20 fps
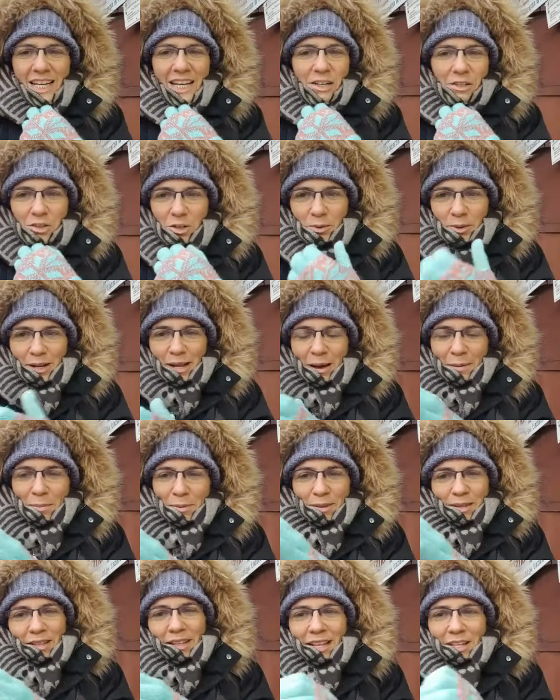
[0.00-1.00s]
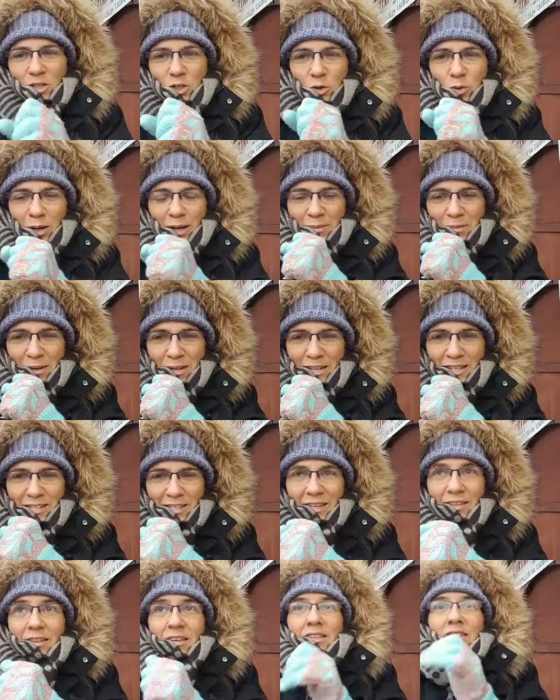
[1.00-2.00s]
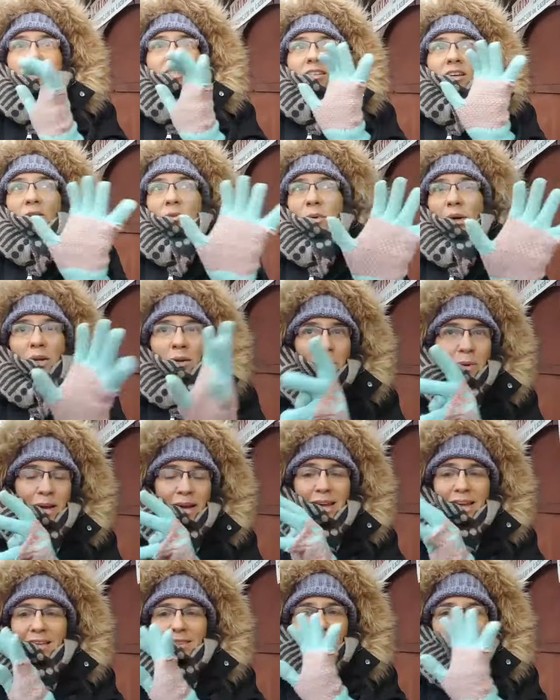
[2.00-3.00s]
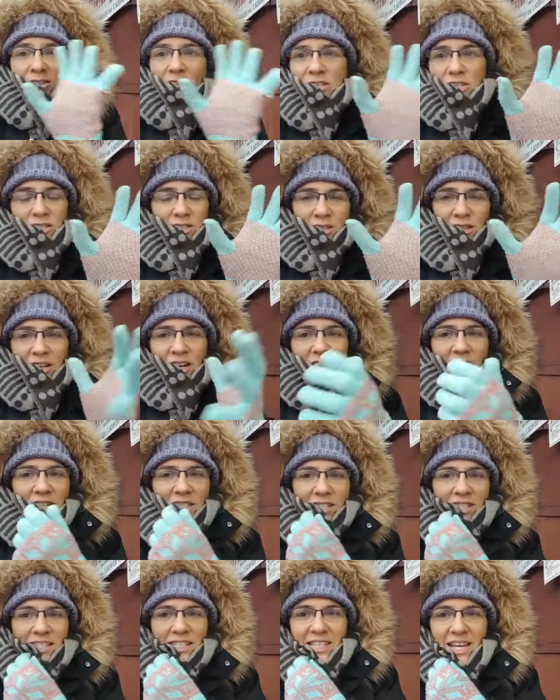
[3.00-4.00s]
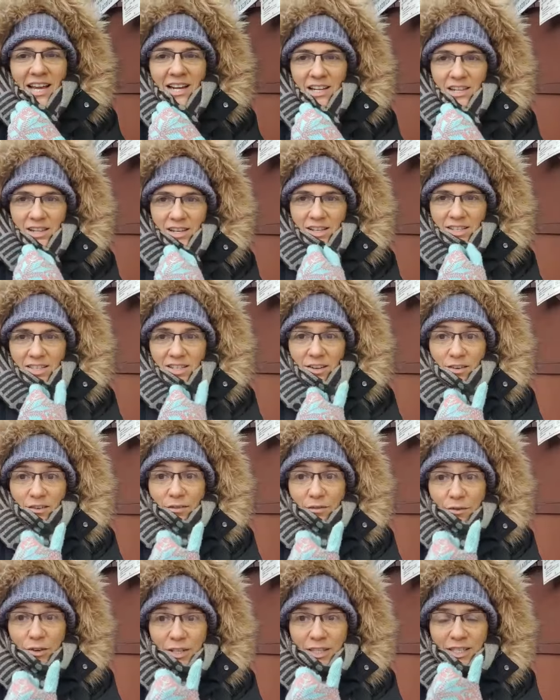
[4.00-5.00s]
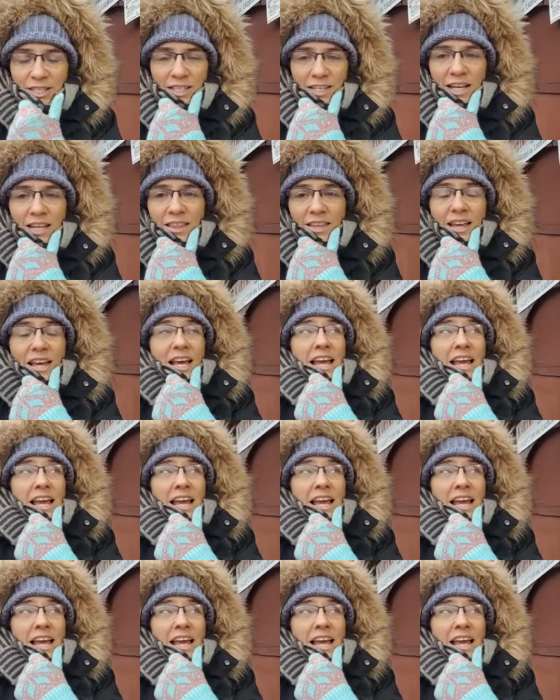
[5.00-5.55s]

I don't know what happened in the last 20 minutes. I think the sun went away, and just the gods decided that it's going to freeze to death.